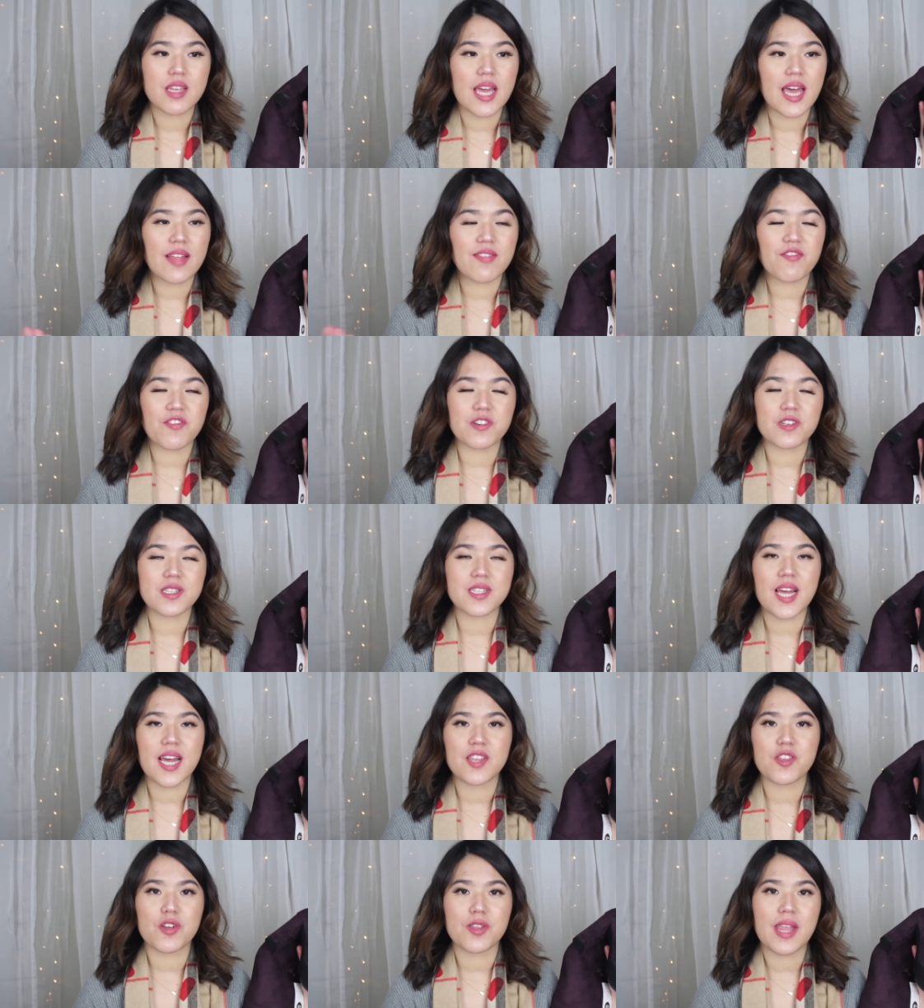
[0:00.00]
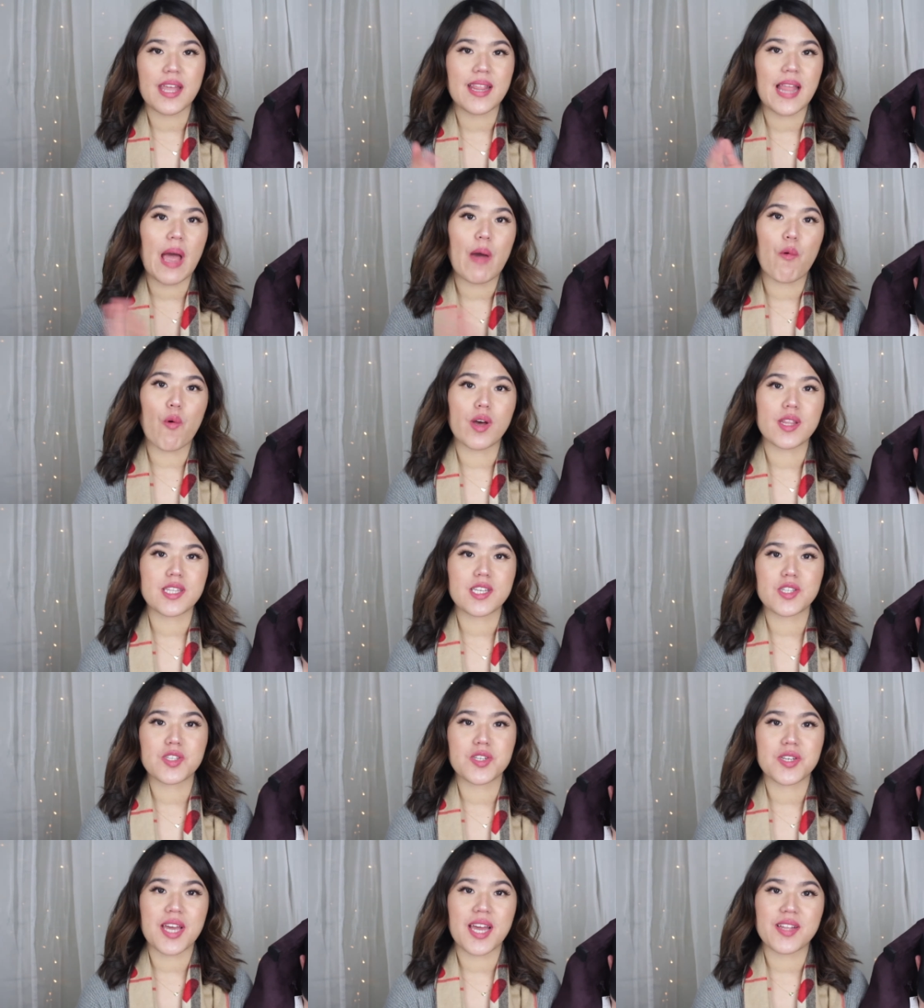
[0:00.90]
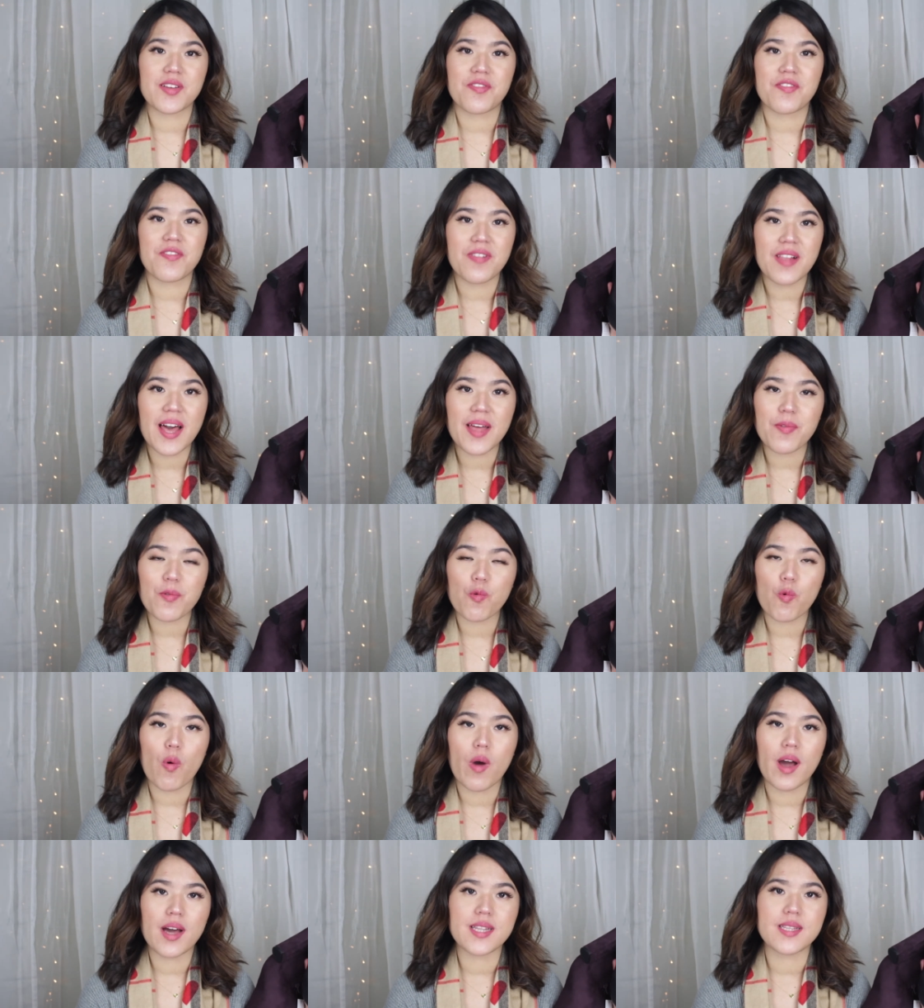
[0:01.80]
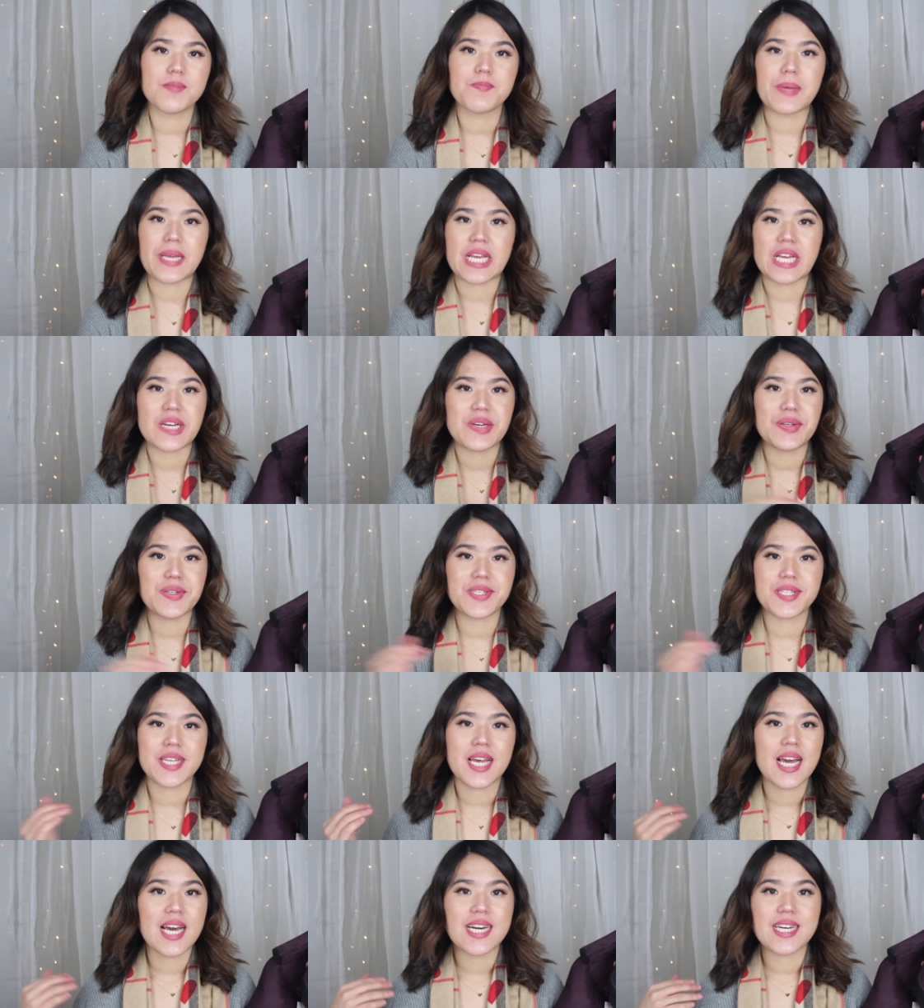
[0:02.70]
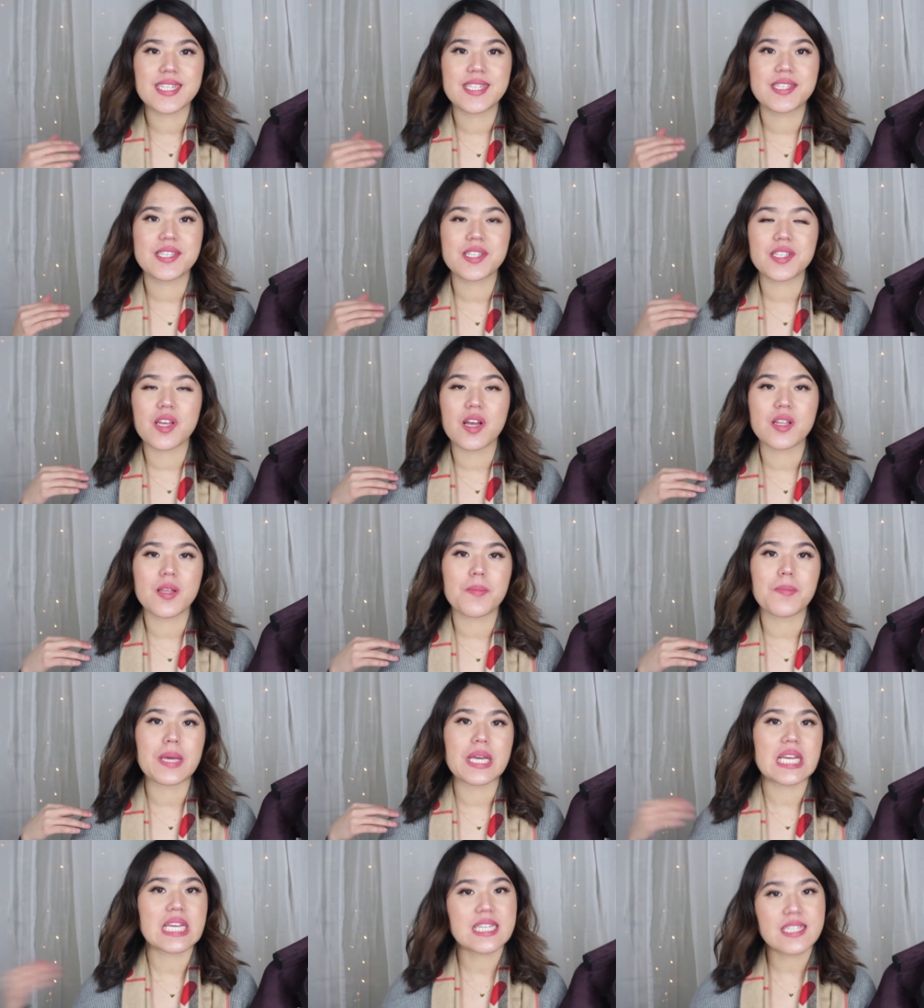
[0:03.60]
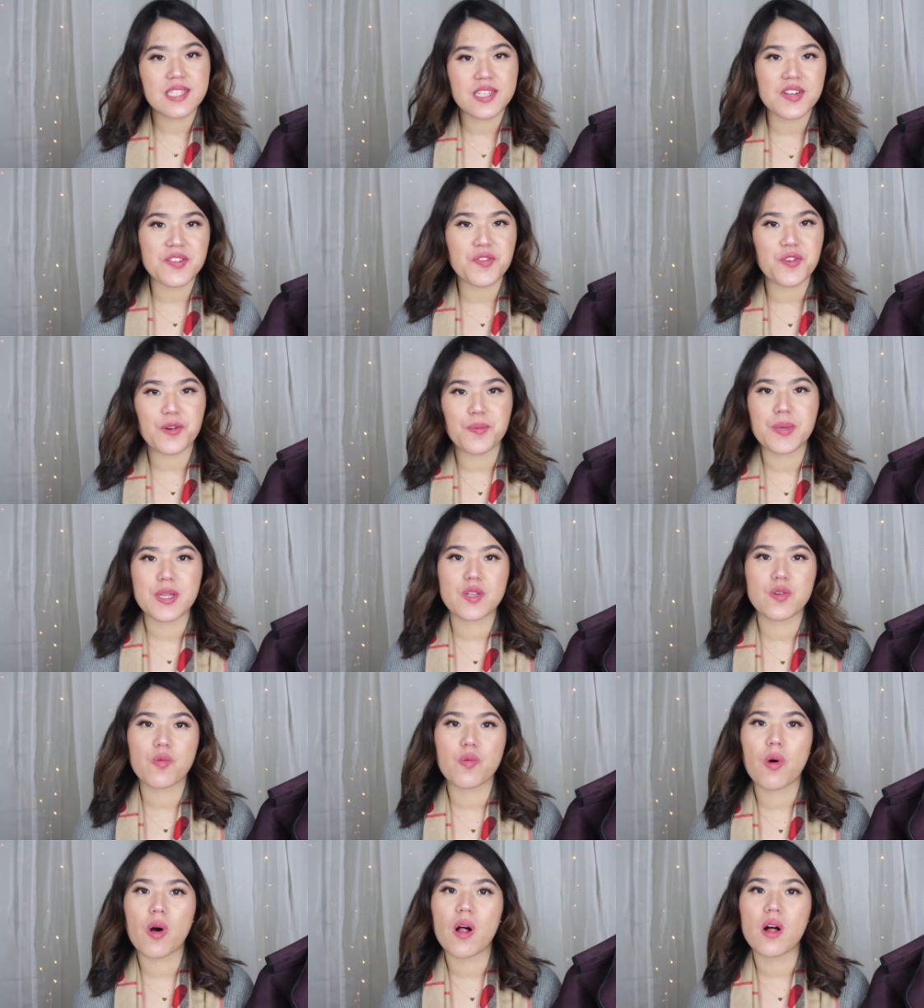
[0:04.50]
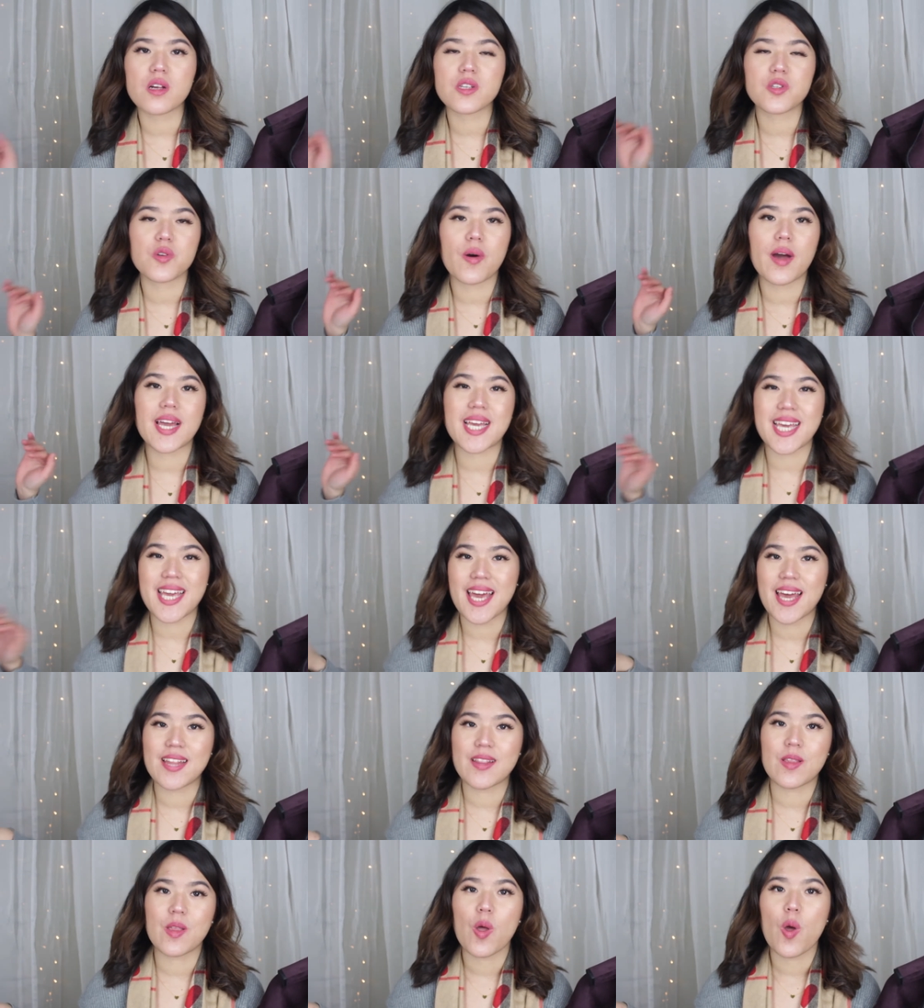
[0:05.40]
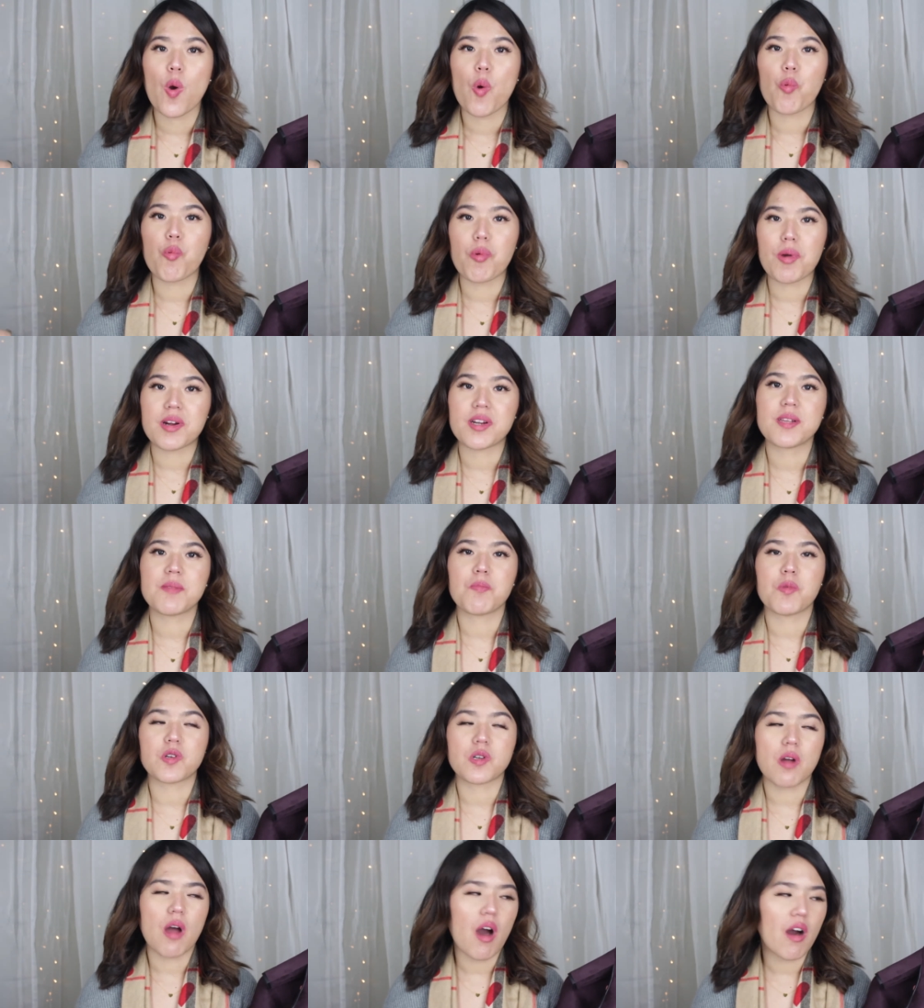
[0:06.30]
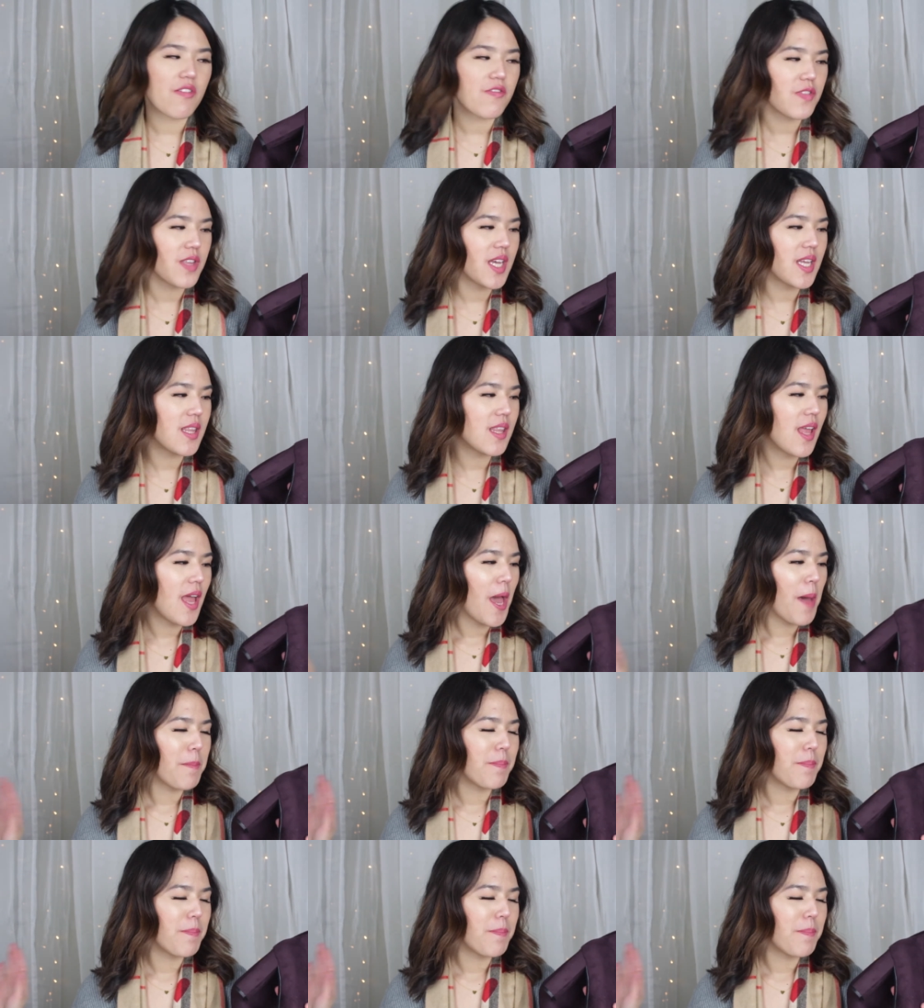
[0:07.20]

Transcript: at first I thought that I wanted to get a flat one because it's just gonna be easier for me to walk so I can wear it more often.